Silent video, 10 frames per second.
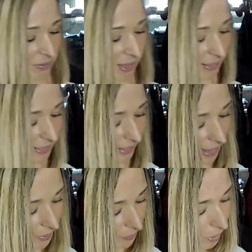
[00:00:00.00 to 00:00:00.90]
that's
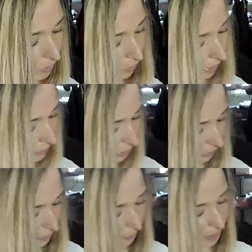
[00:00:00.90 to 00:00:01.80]
that. Oh, how much
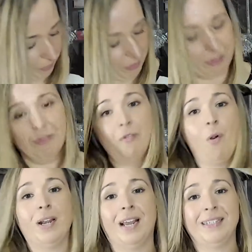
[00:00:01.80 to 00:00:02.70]
did we pay for it?
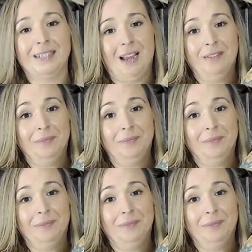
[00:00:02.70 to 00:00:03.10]
$4.99.